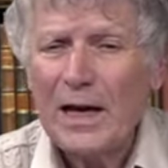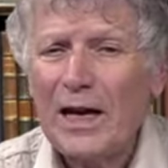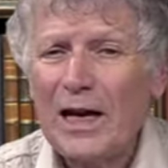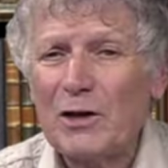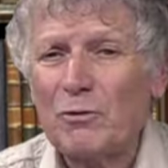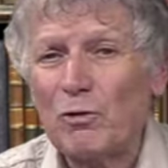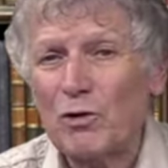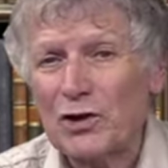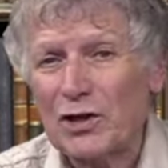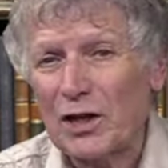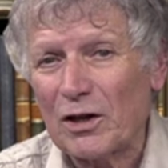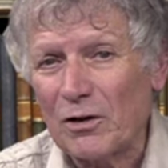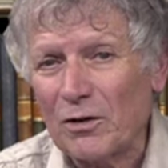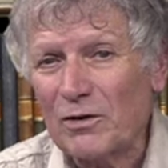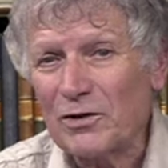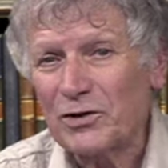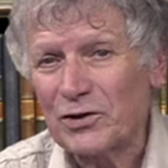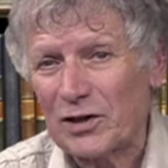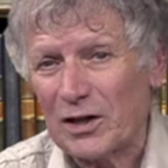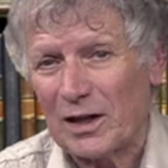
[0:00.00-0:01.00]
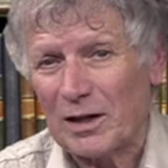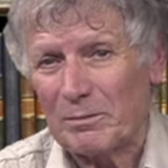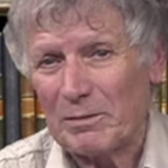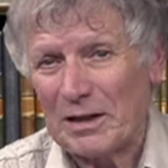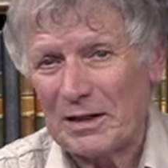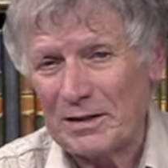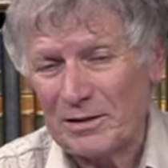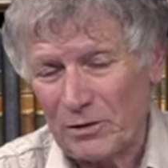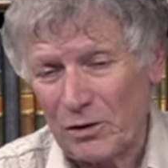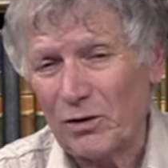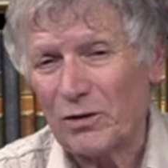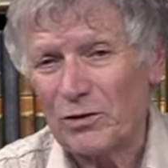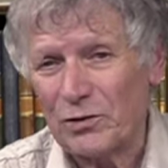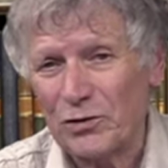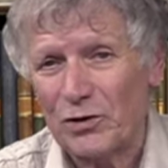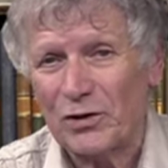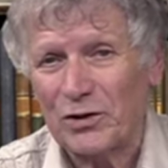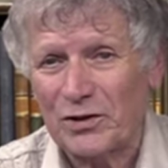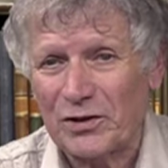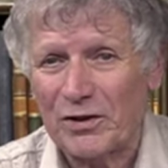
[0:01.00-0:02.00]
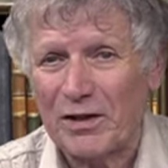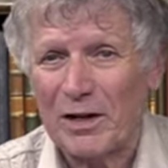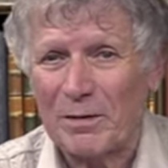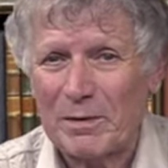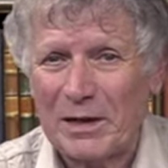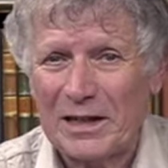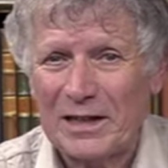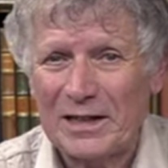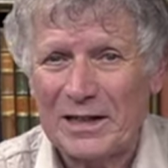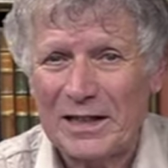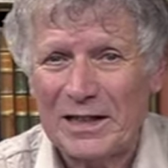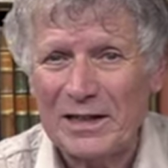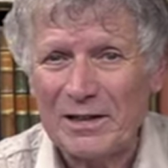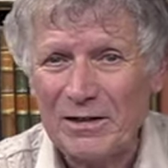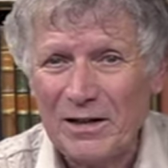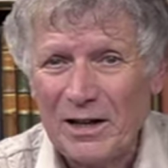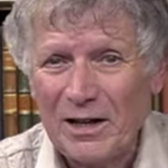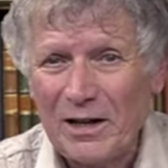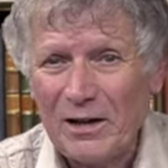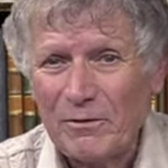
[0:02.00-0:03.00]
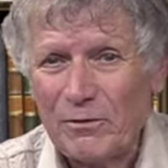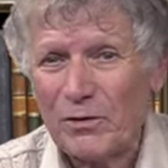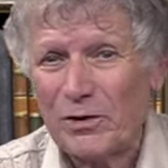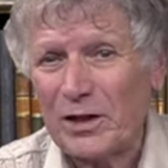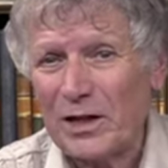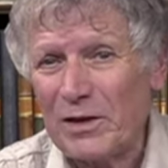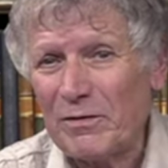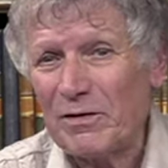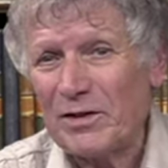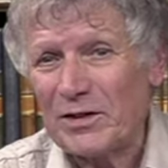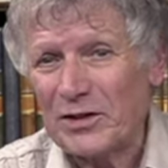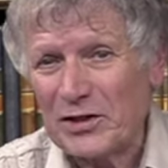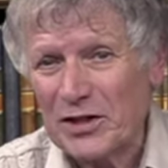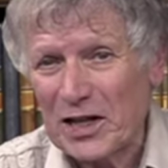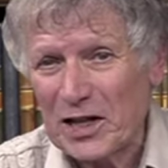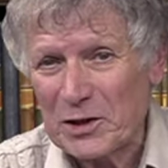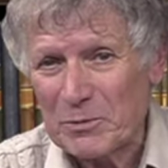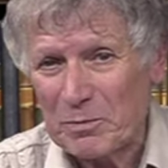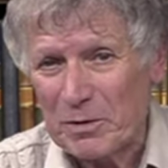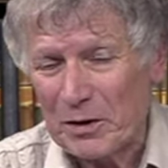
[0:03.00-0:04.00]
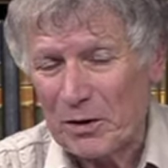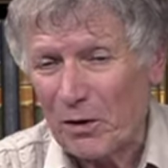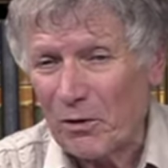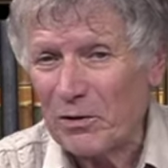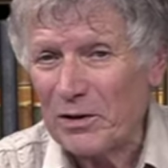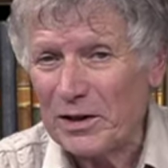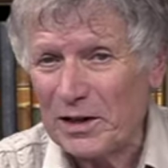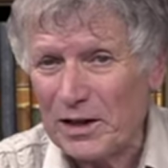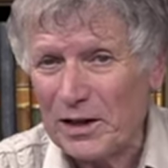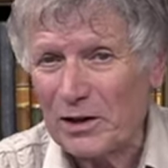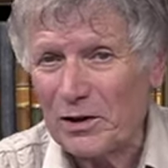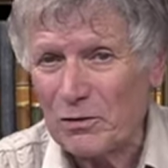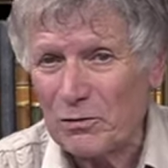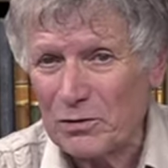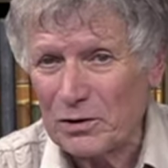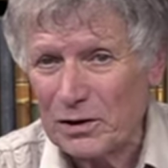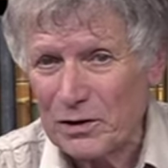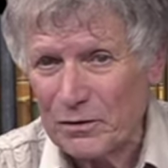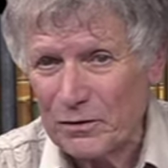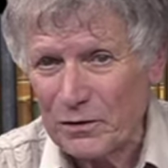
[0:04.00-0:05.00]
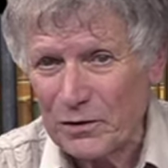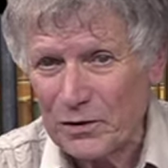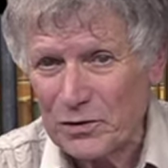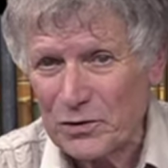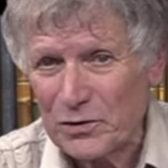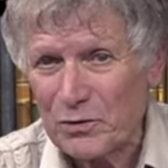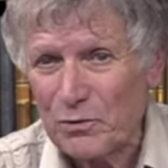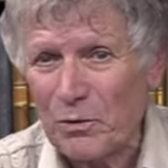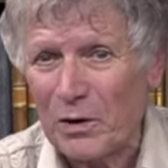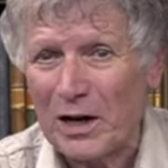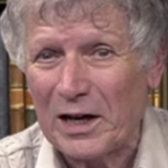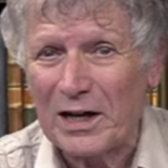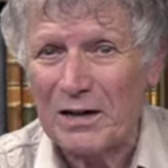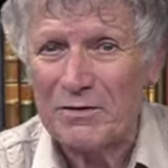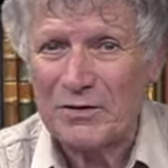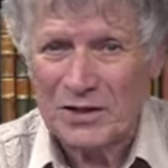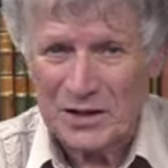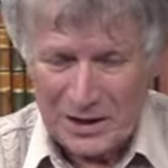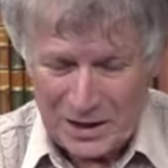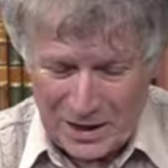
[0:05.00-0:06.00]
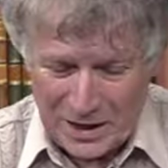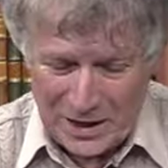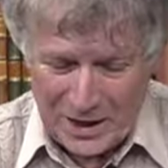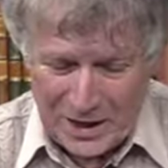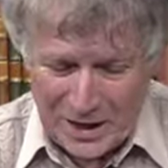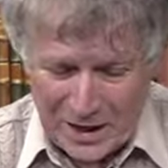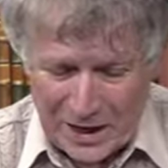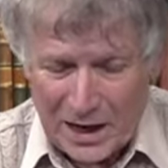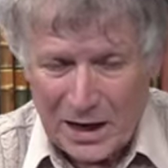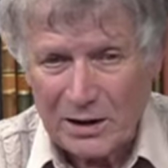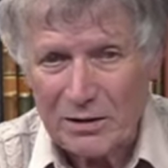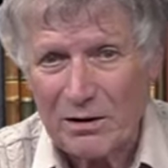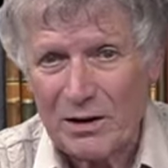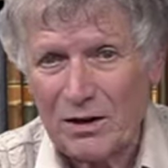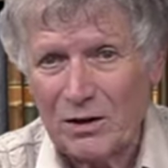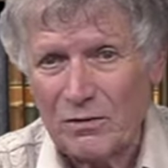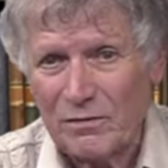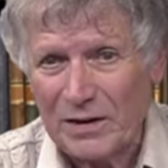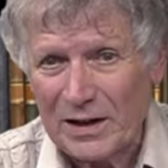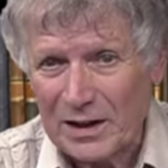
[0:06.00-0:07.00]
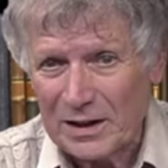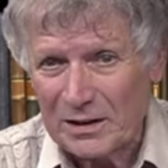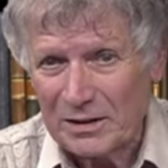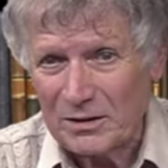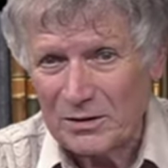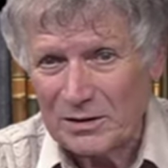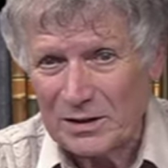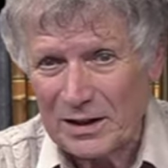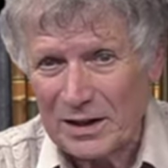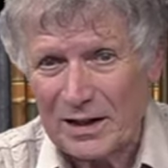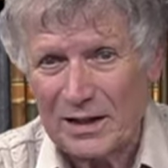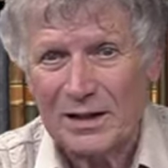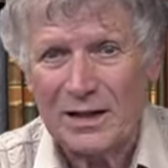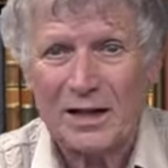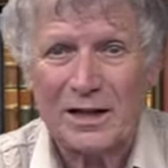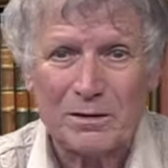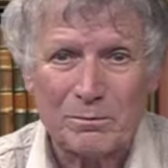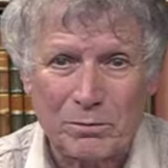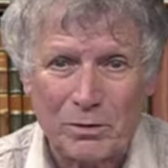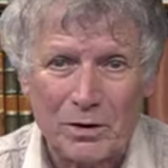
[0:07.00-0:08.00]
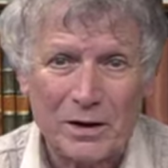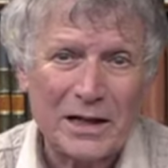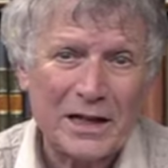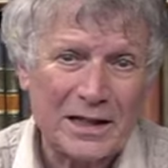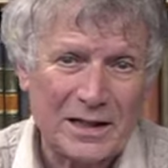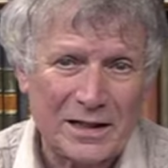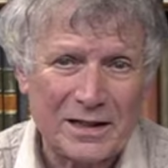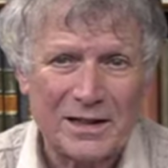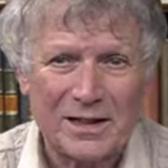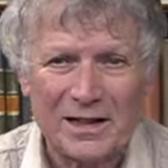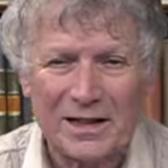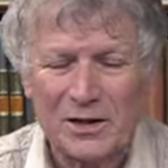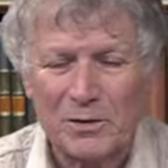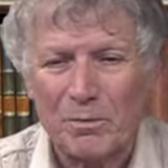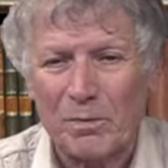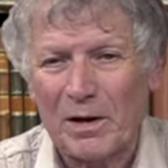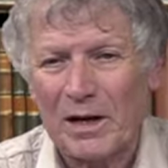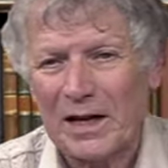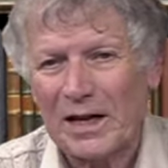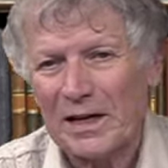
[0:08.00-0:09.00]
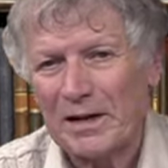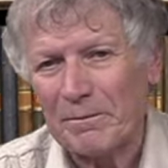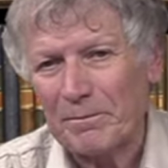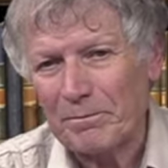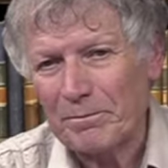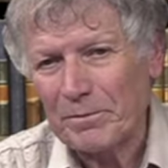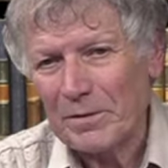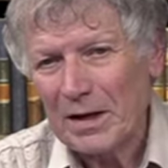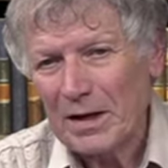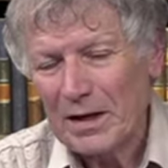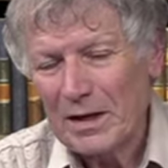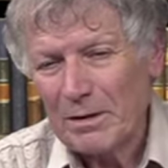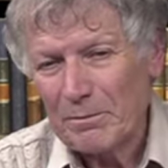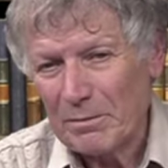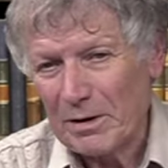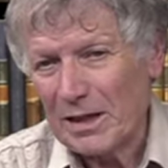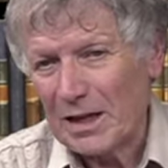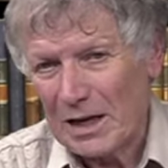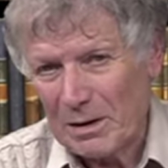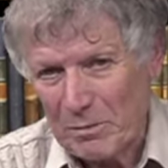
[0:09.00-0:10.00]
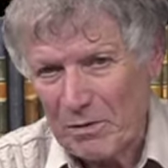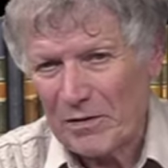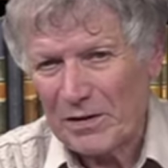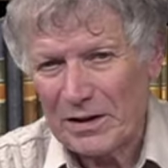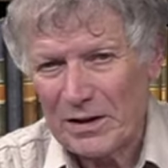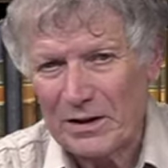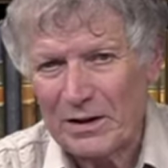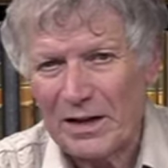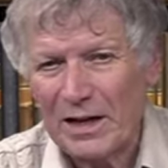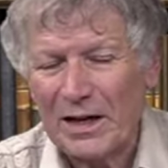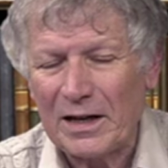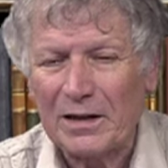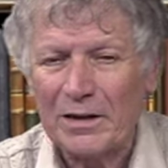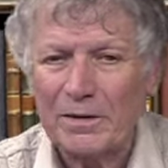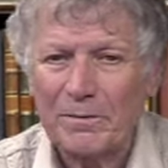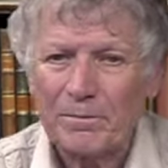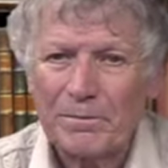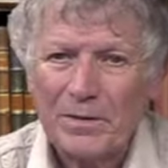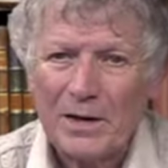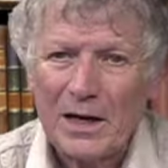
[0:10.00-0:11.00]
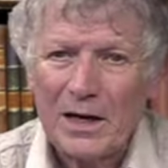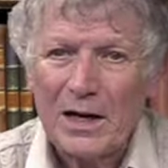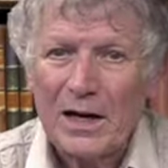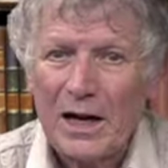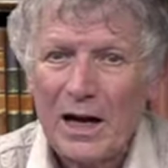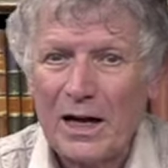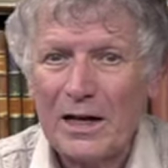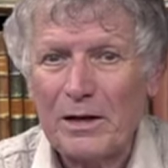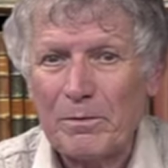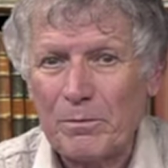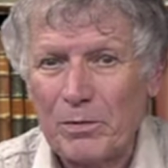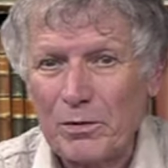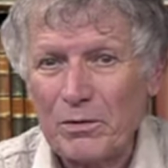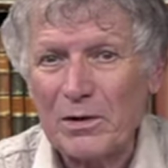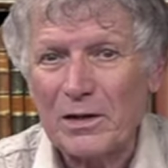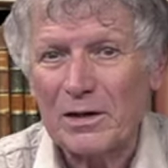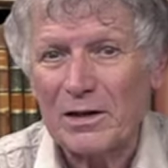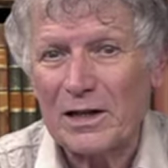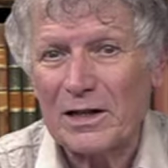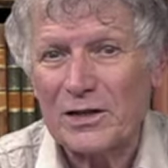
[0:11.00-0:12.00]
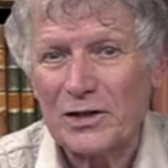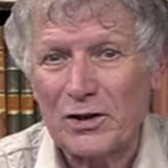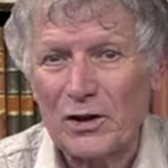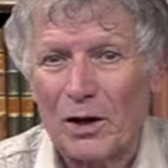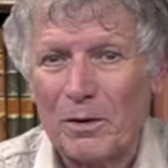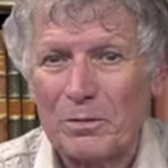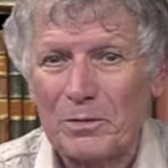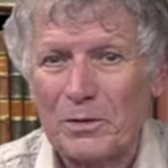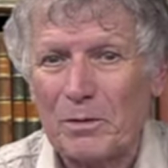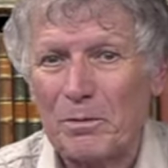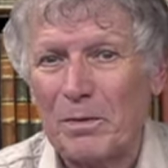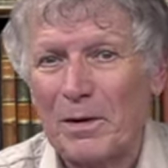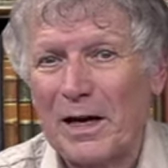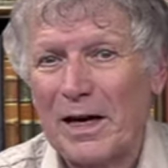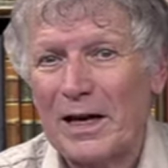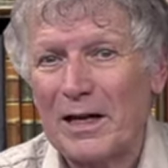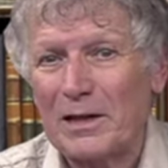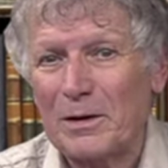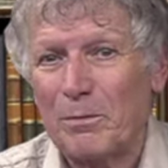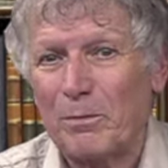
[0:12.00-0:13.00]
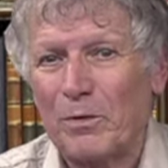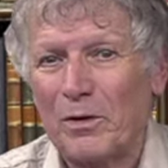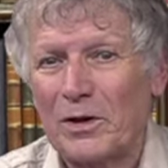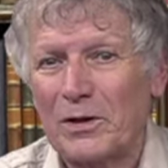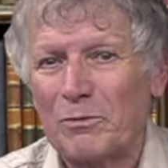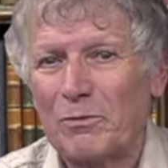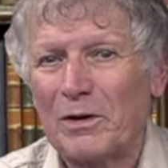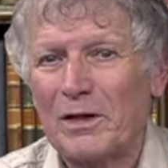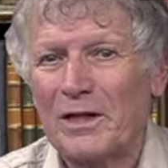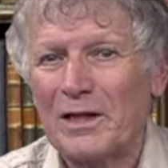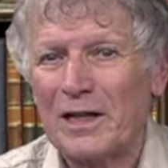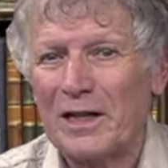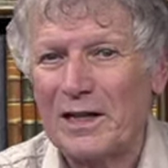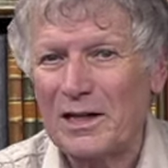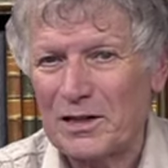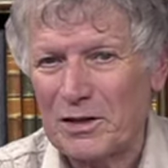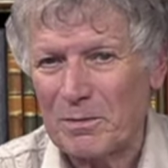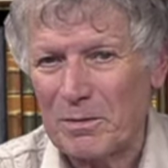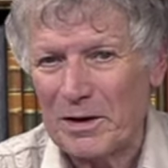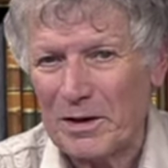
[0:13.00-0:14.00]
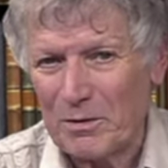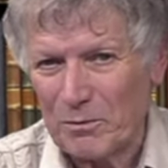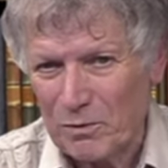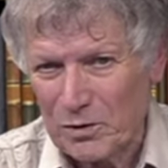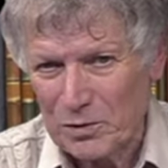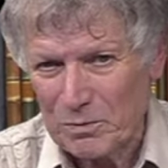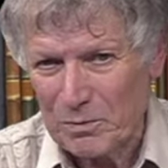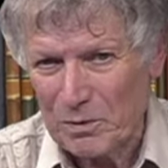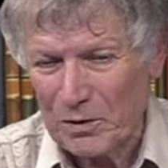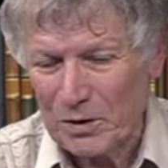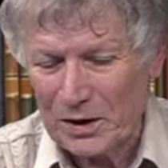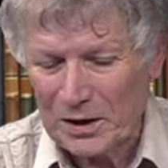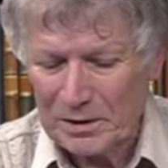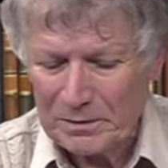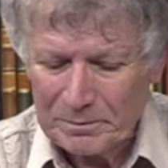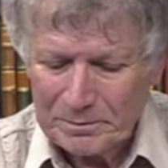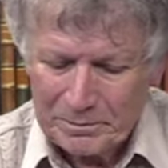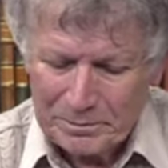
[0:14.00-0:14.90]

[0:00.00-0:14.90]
It was a long-drawn drama indeed, for even Shakespeare only included the first two wives, Catherine of Aragon and Anne Boleyn, in his play, by the name of Henry VIII, and he prudently stopped the play at the point when Elizabeth was born.